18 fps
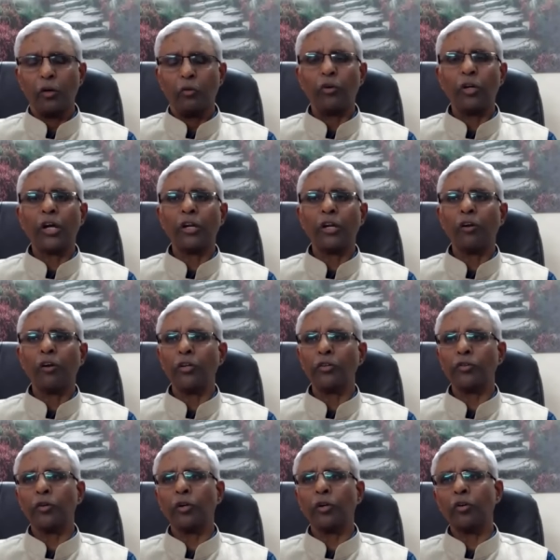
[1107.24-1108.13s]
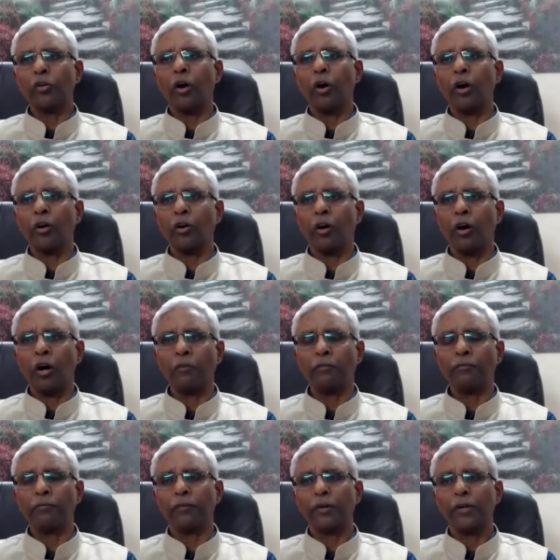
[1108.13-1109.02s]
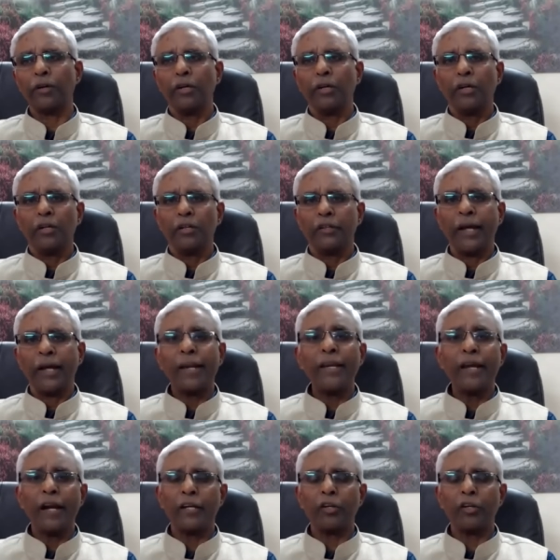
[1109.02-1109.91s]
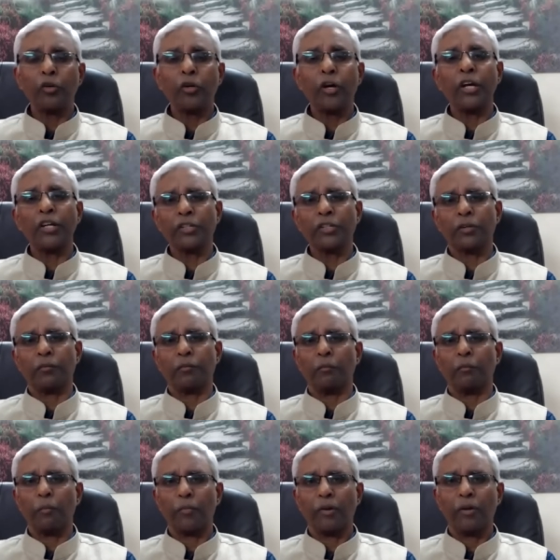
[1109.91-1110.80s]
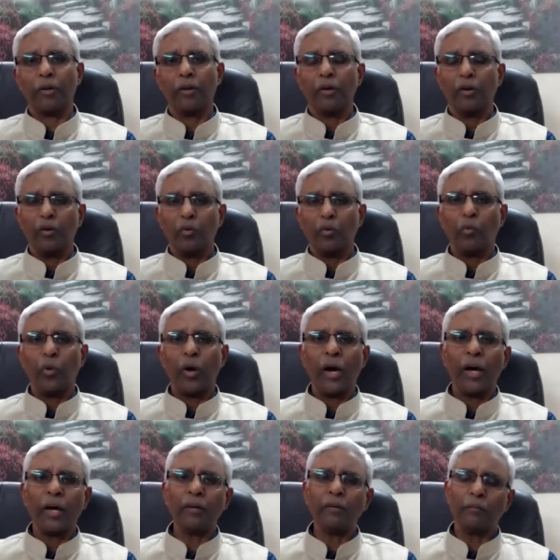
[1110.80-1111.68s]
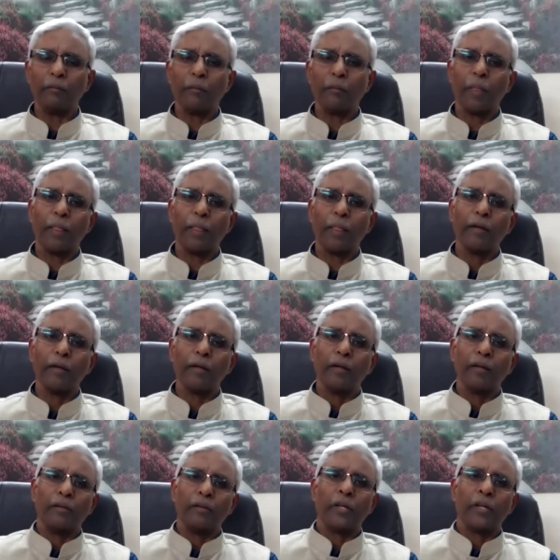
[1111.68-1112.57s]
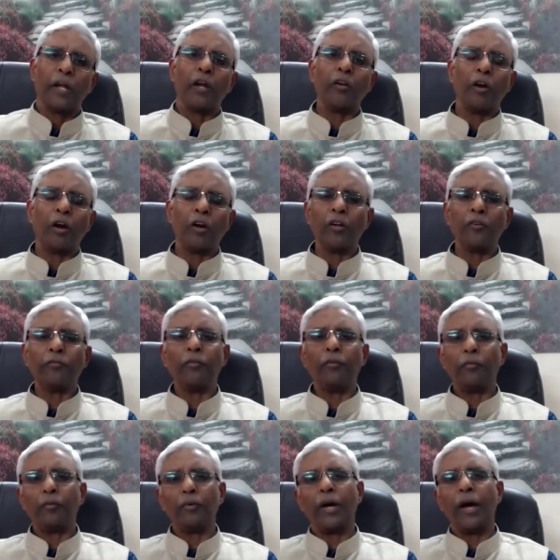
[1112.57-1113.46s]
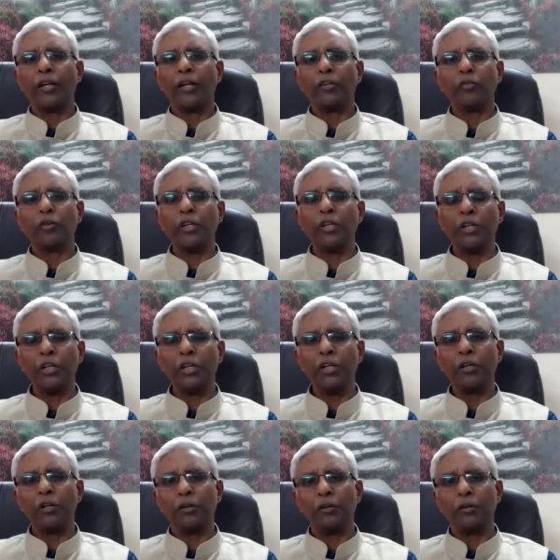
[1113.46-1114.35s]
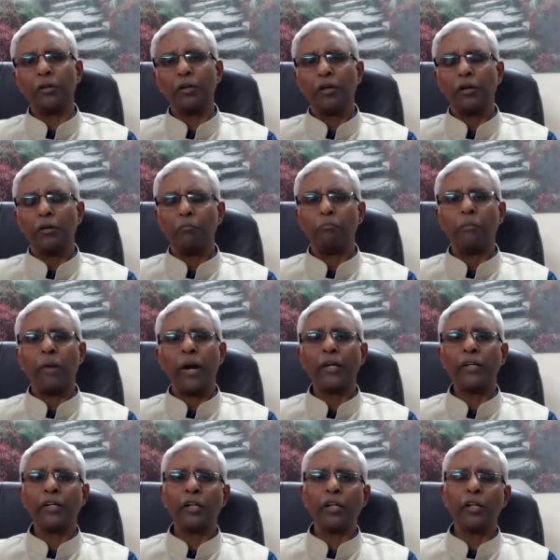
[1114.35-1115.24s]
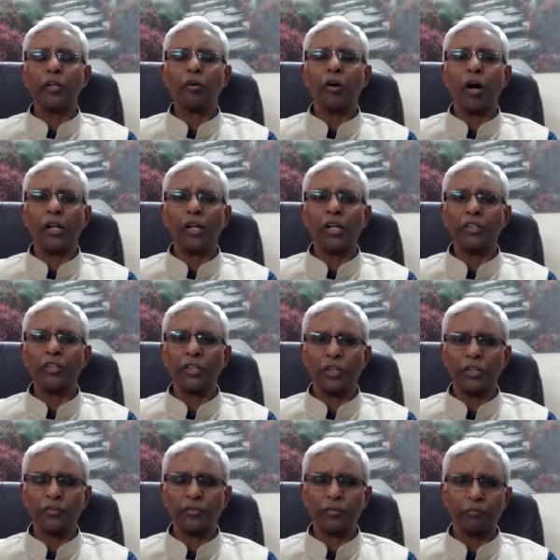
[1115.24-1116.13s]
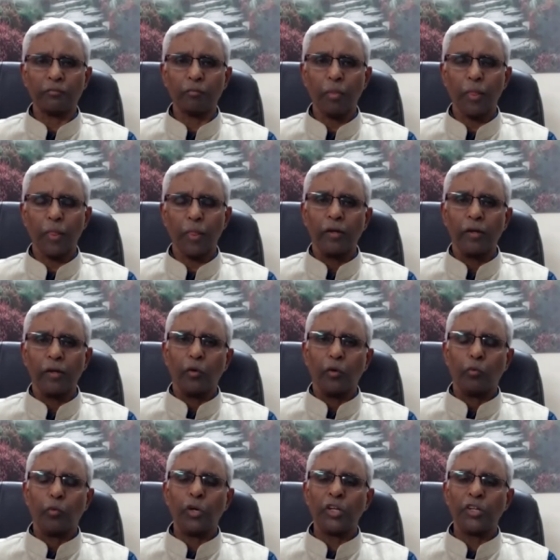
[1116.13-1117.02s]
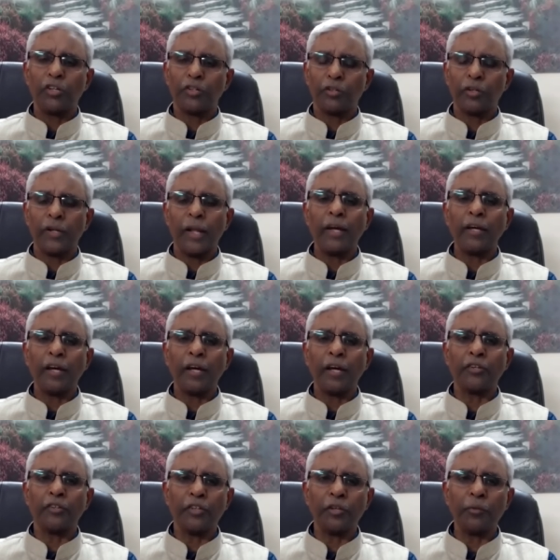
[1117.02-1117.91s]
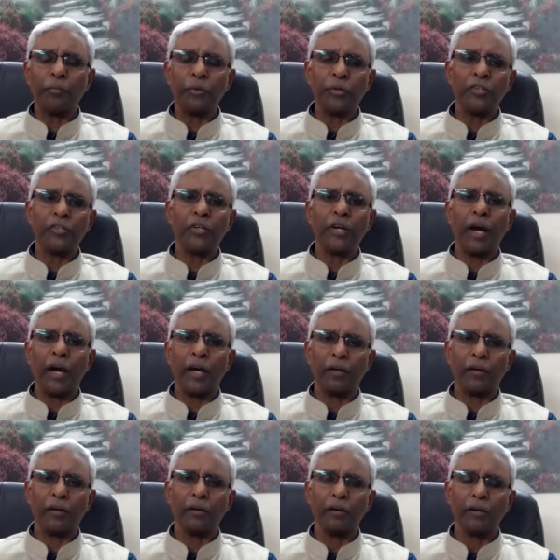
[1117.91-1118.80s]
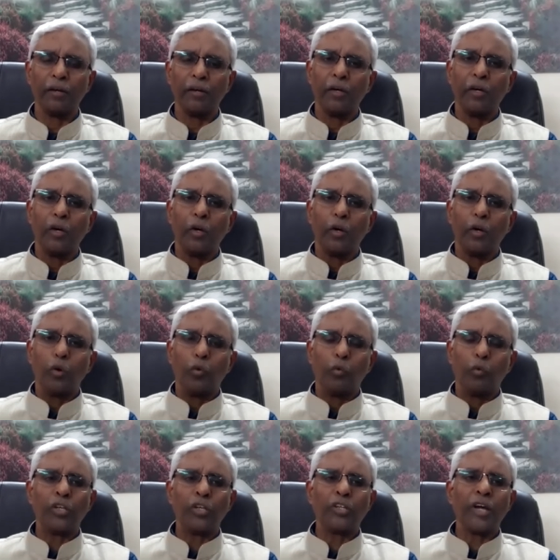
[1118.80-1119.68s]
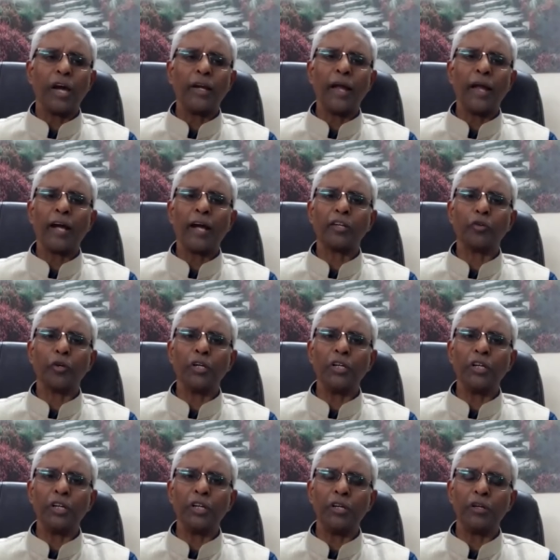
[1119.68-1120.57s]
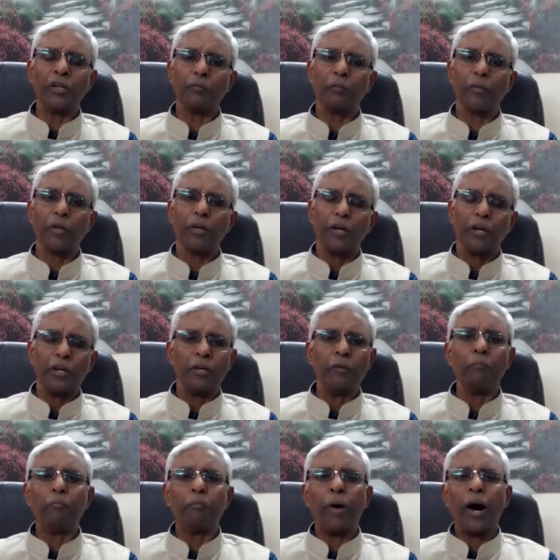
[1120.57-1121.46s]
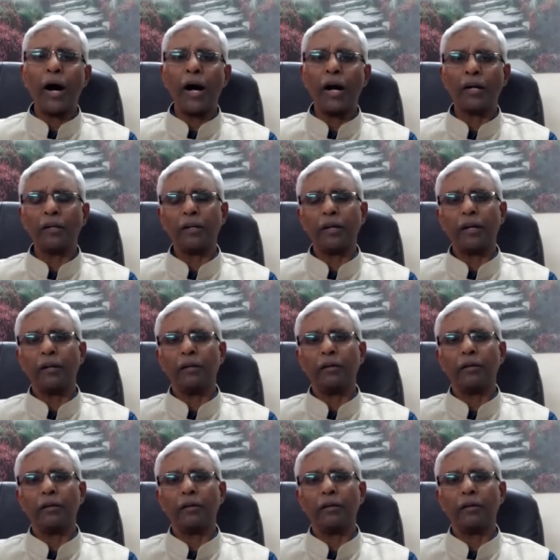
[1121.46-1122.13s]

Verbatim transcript: we can also talk of teleeducation where there are a lot of actually medical colleges which like SGPGI, which can actually impart